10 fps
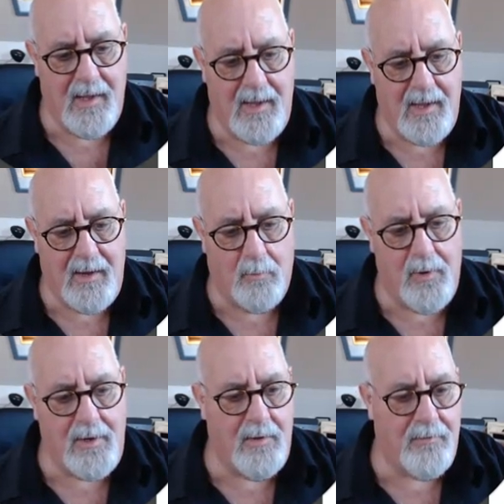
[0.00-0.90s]
it will
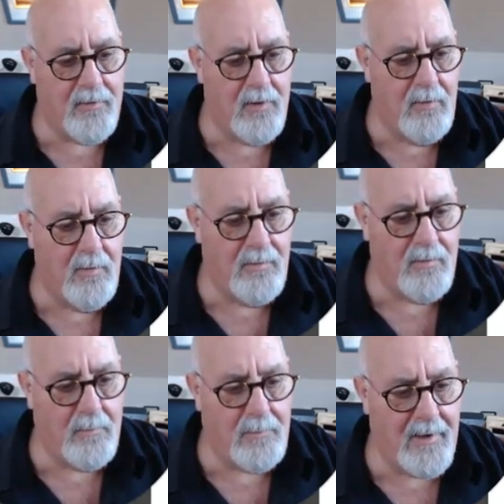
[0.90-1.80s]
bring you through
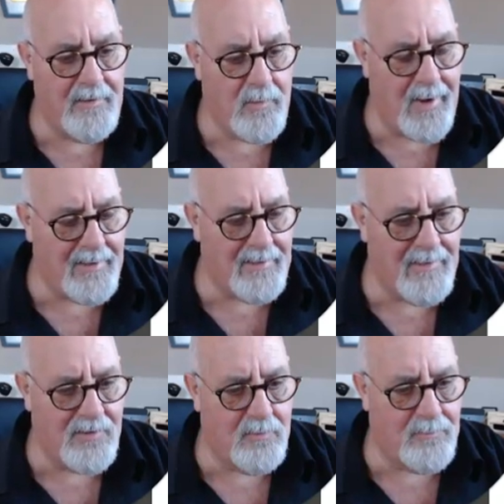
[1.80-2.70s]
to a place to
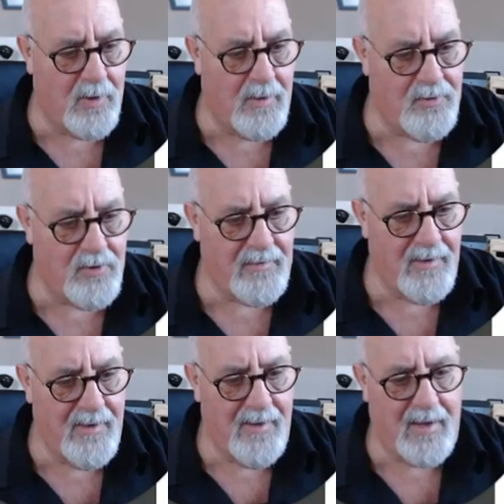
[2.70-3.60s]
access your purchase,
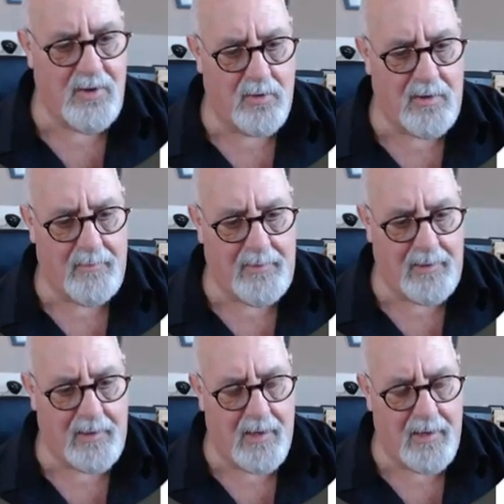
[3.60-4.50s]
and you'll
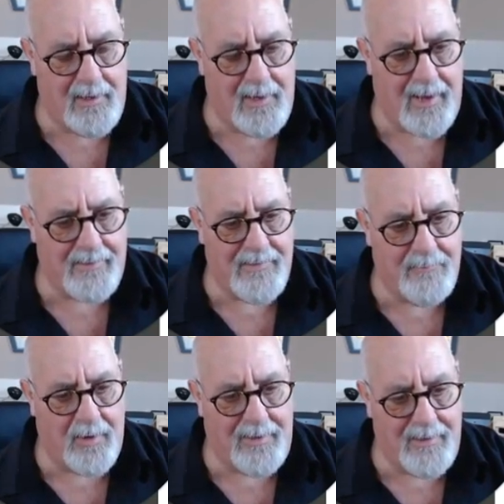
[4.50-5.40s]

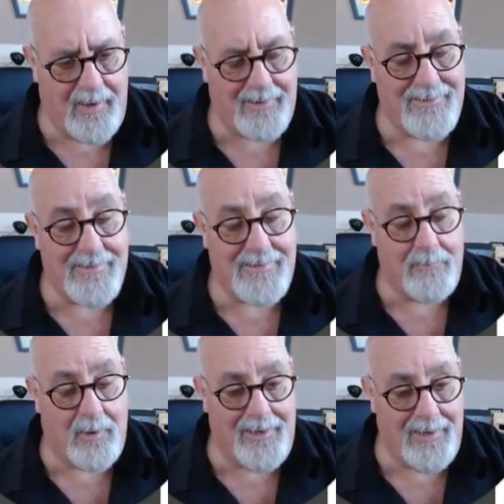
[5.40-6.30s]
access it
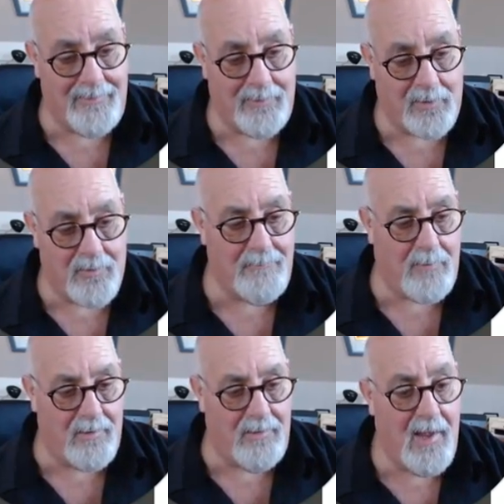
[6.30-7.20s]
by clicking the green
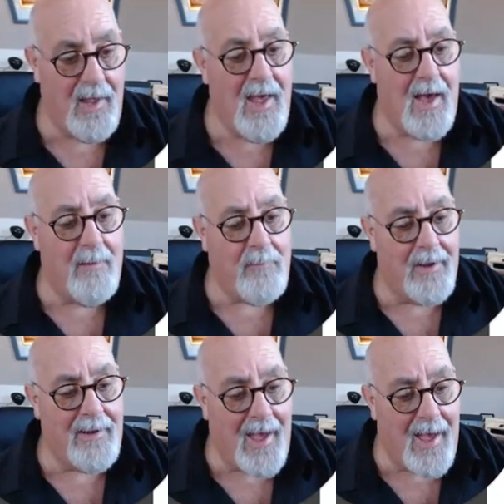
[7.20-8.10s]
button, and
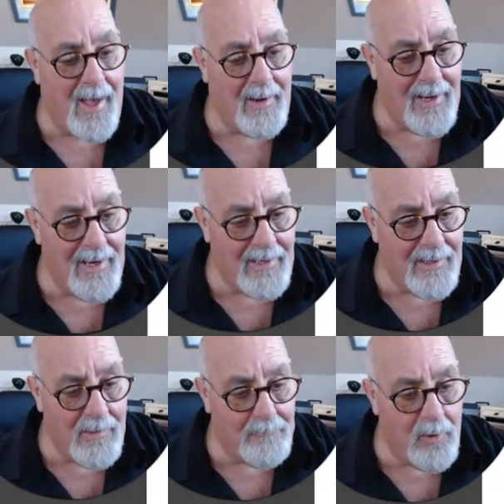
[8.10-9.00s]
by clicking
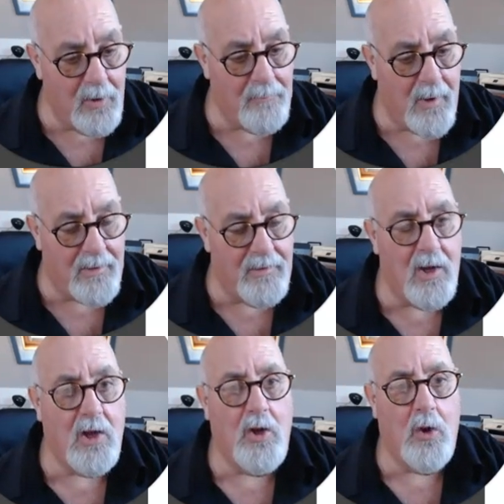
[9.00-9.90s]
the blue button,
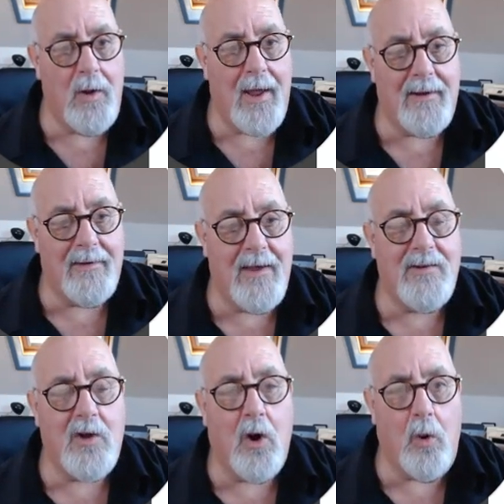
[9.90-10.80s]
you'll
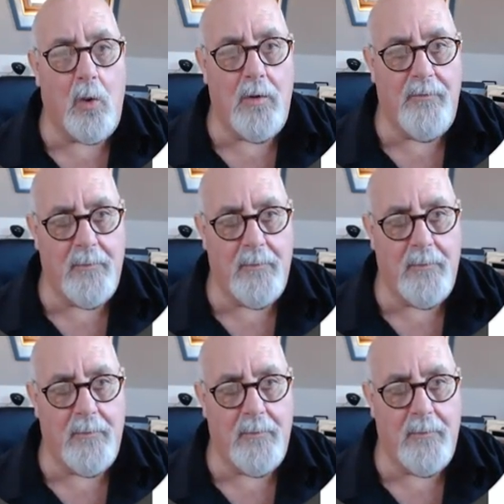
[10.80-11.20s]
access all of the